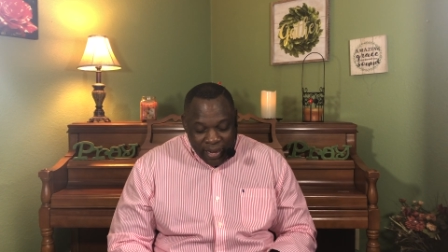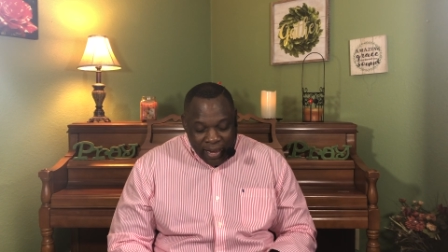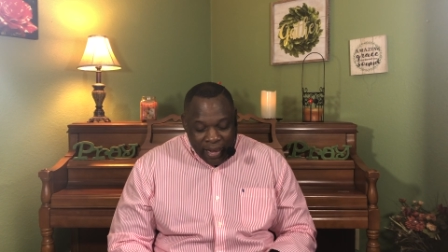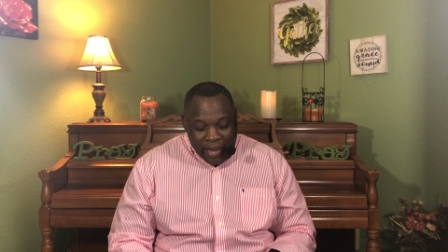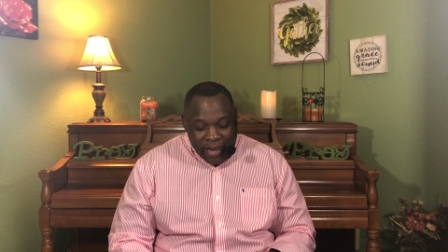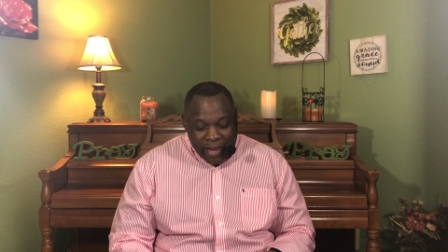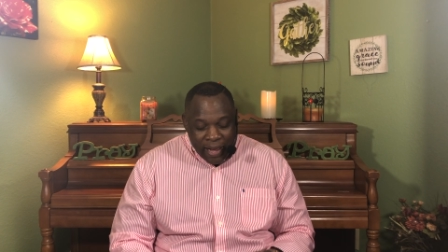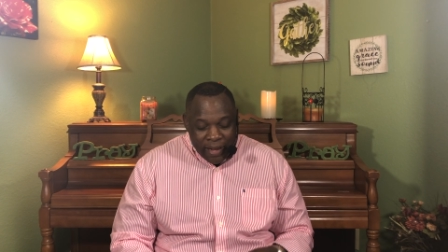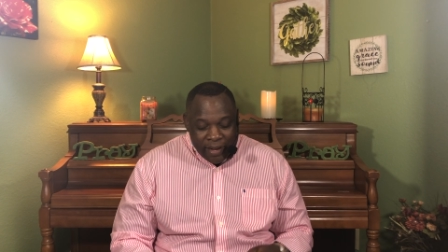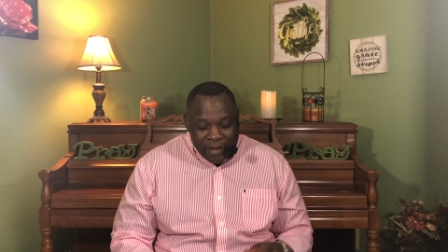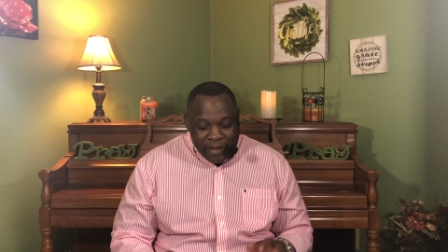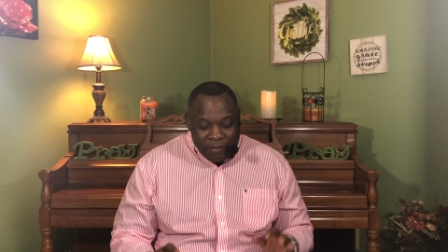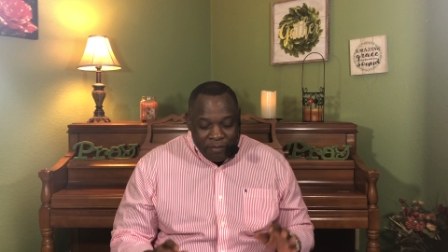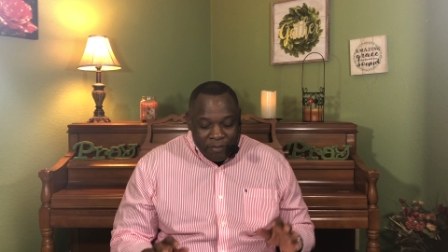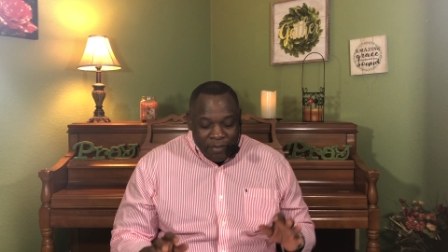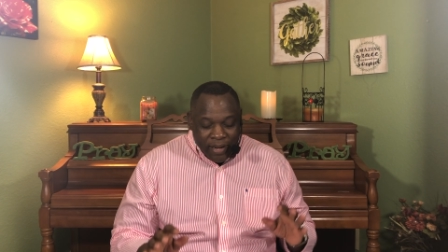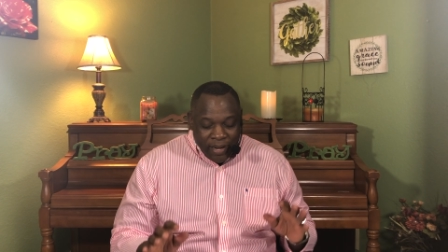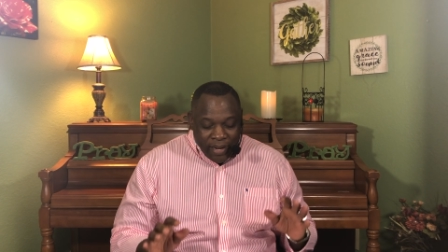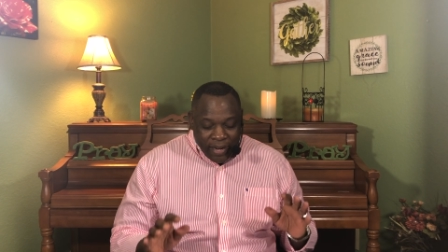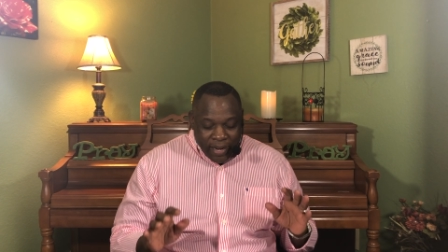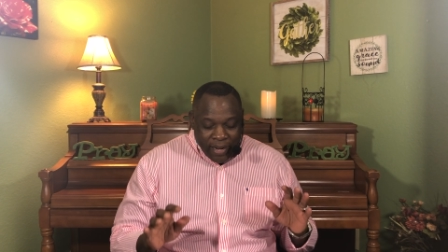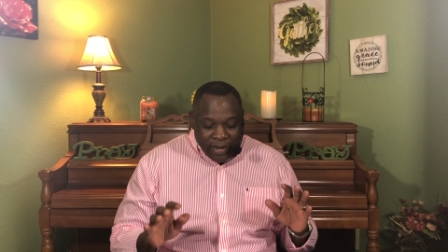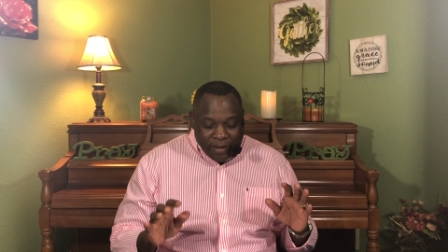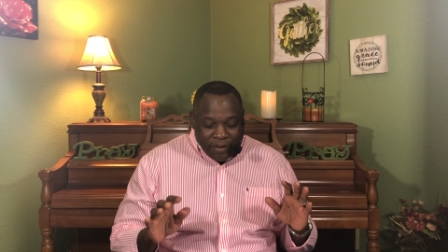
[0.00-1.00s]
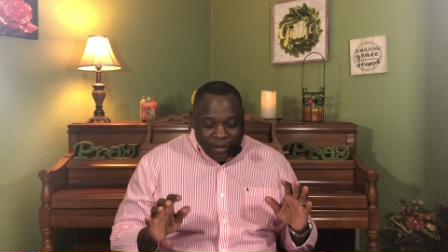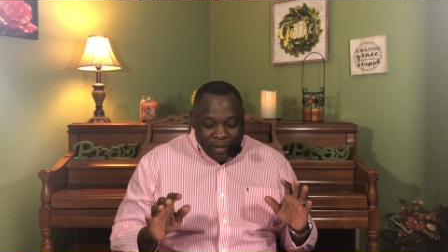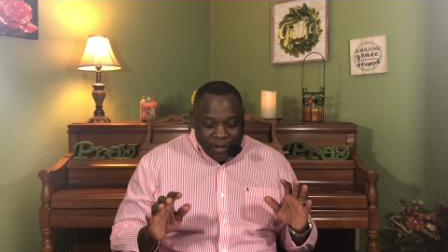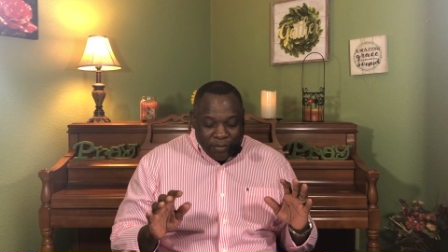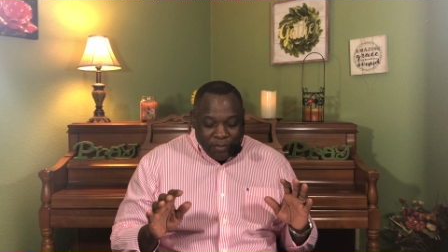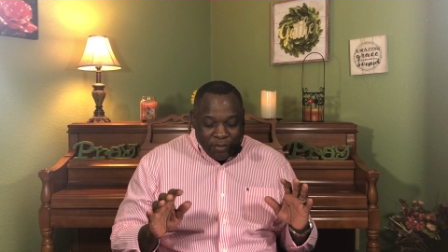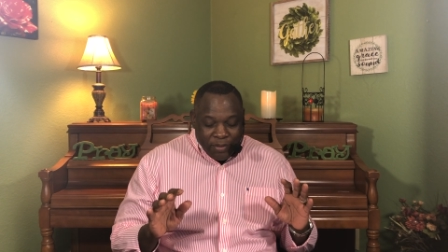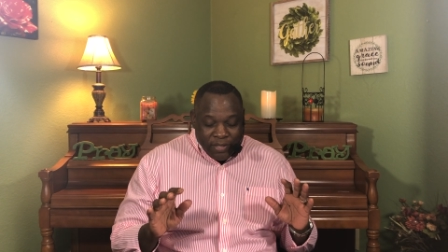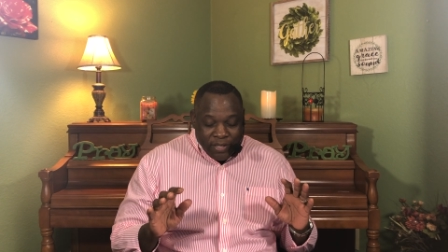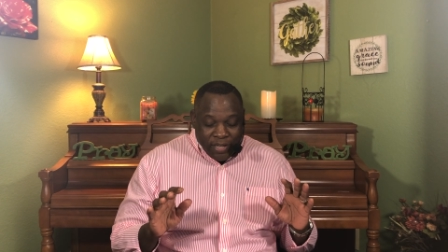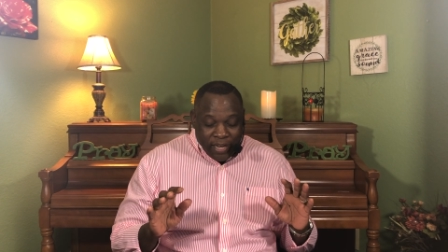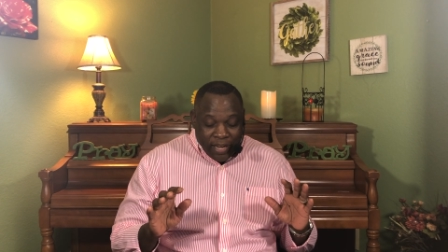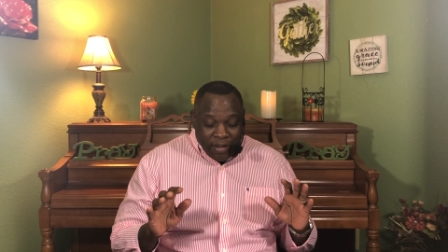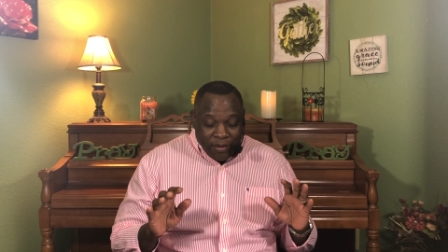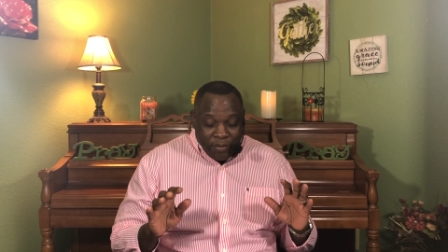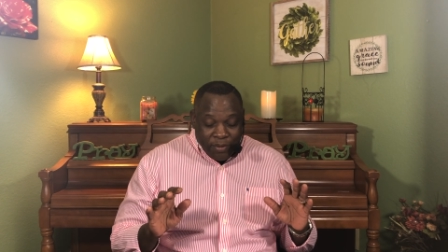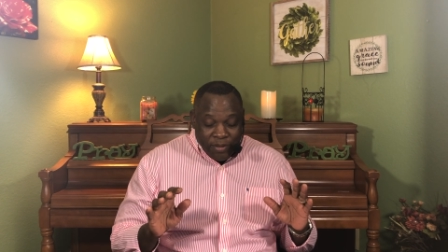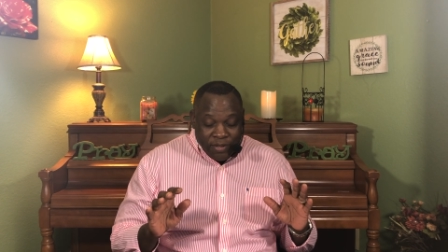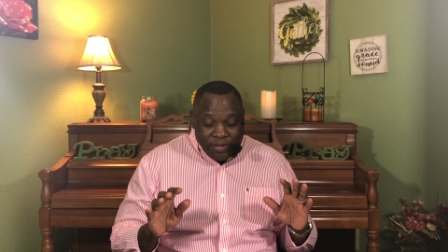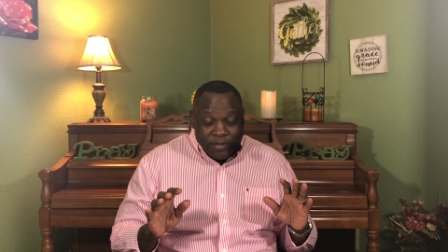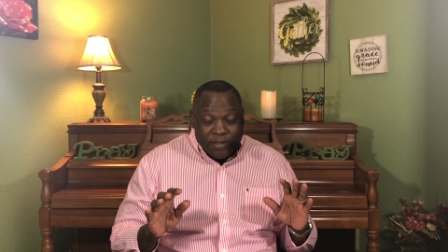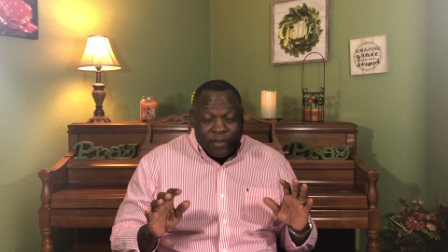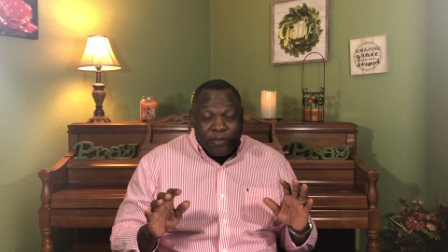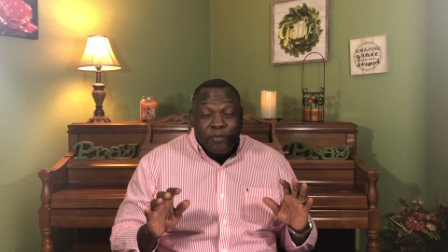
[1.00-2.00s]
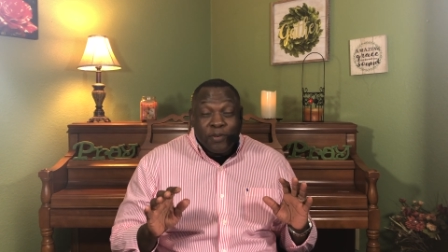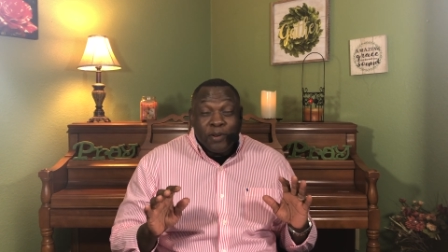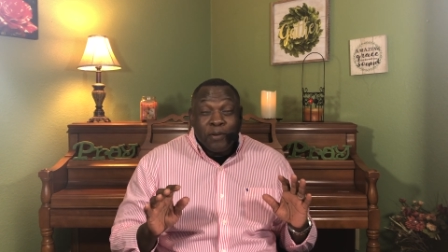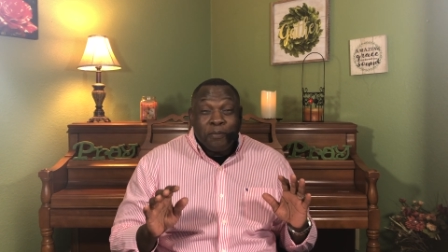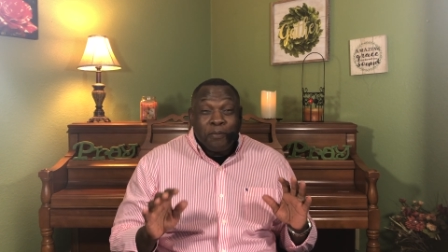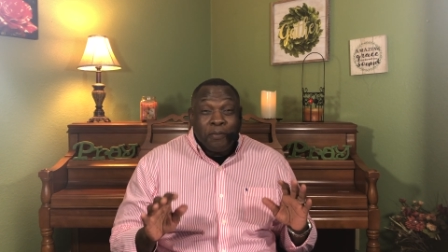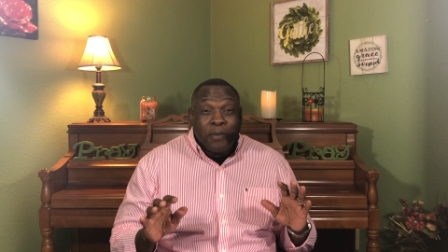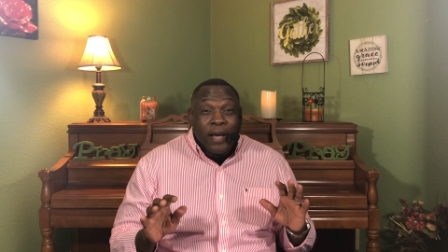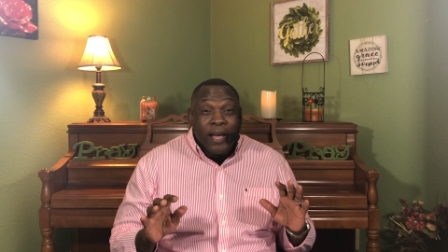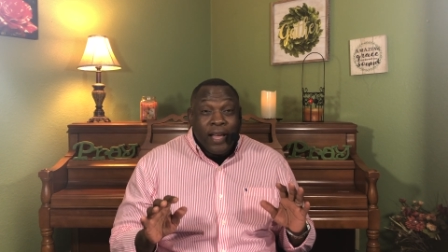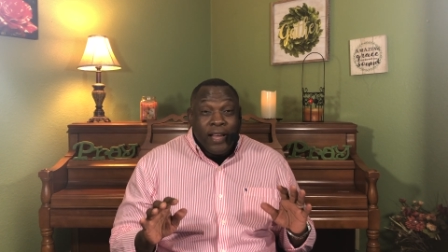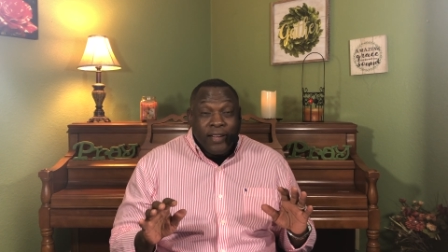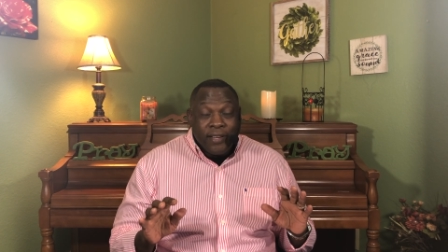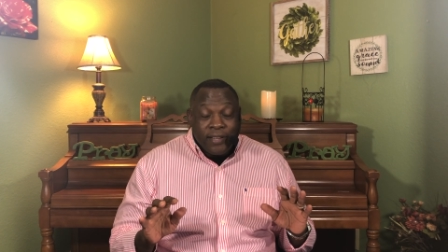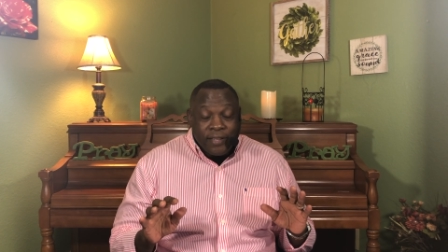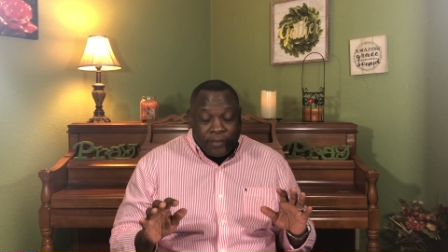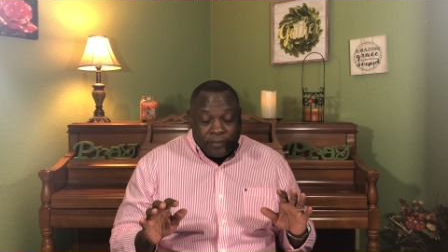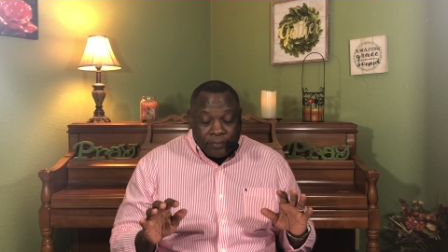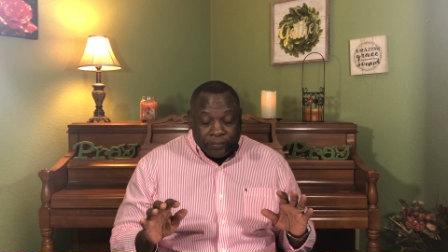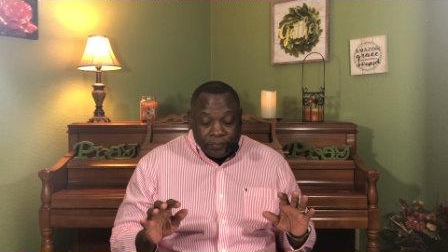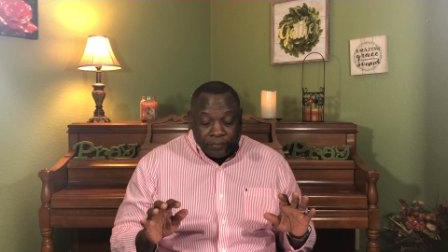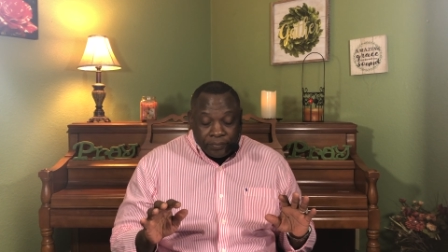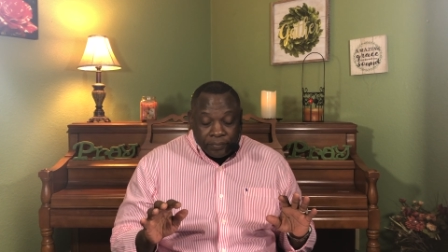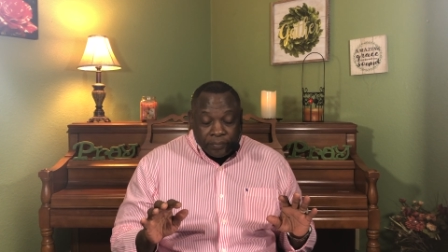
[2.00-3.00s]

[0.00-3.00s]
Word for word: I, I I'm I, I was I was reminded